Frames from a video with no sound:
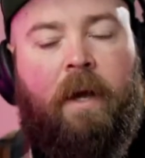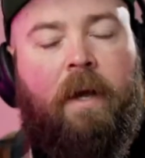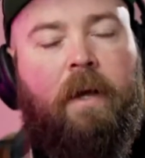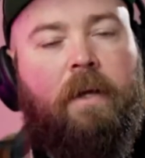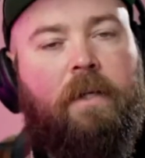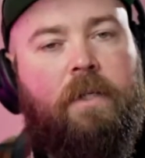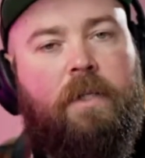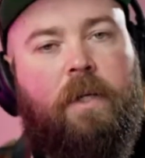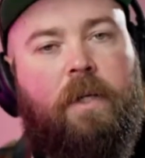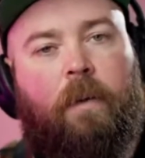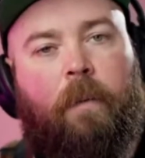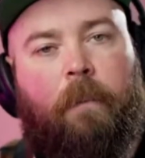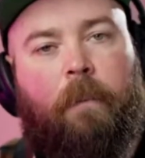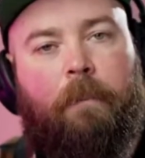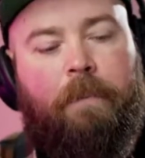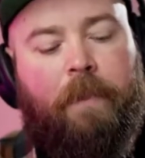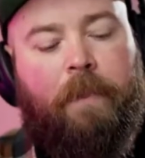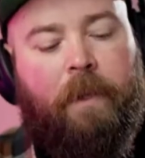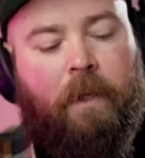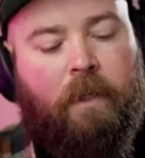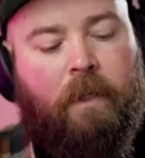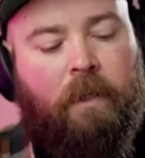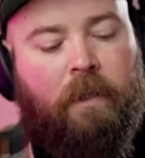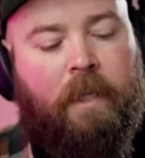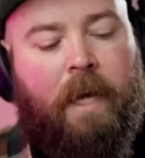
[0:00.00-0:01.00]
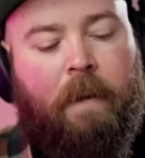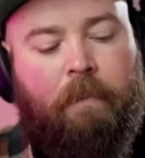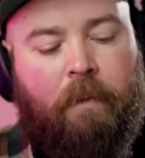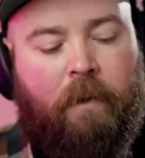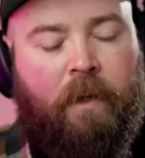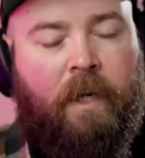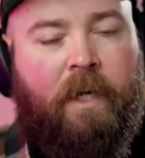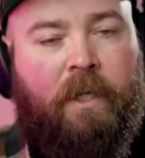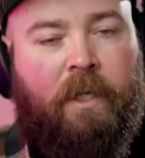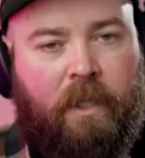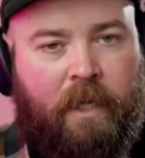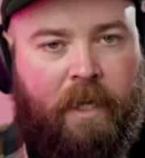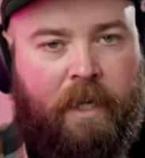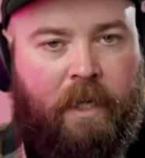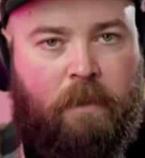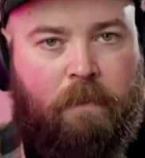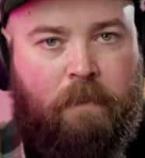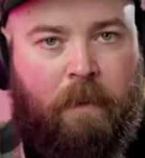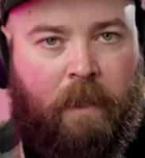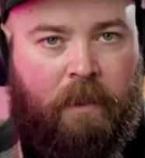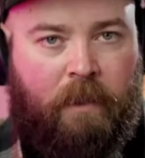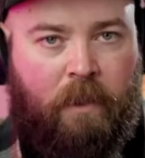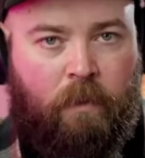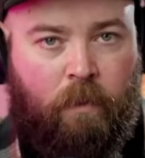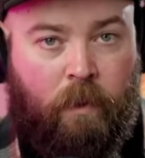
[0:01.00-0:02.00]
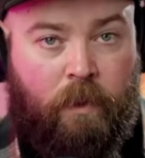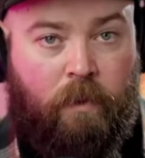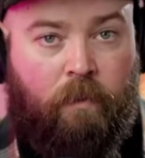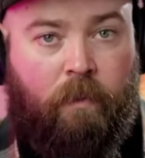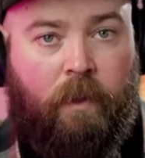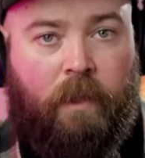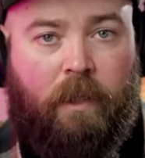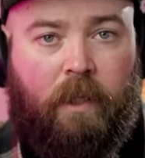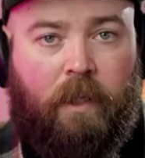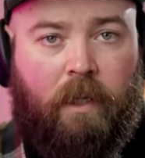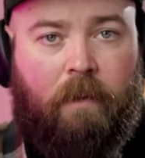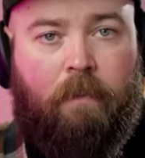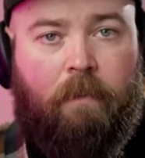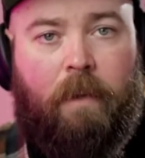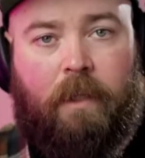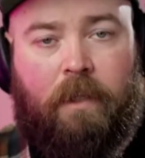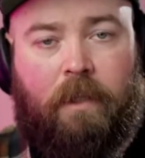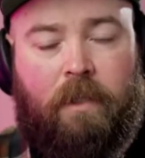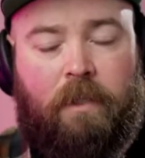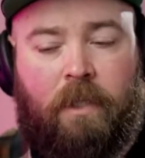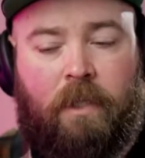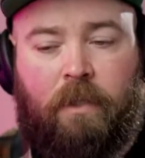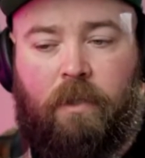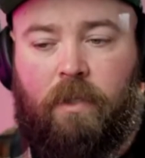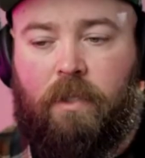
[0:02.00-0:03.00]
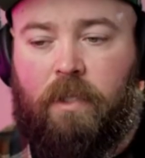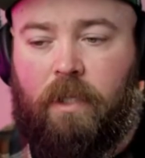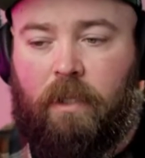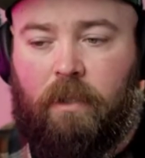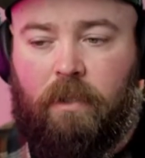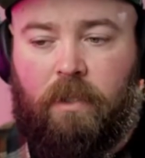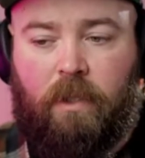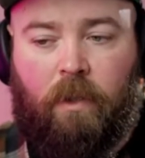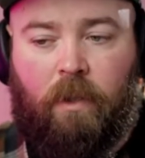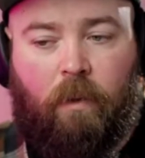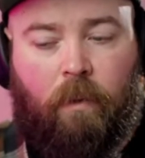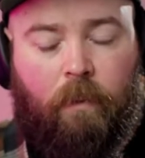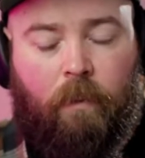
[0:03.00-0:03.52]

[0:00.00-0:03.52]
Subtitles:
So the collaboration aspect is what's really going to make this interesting. So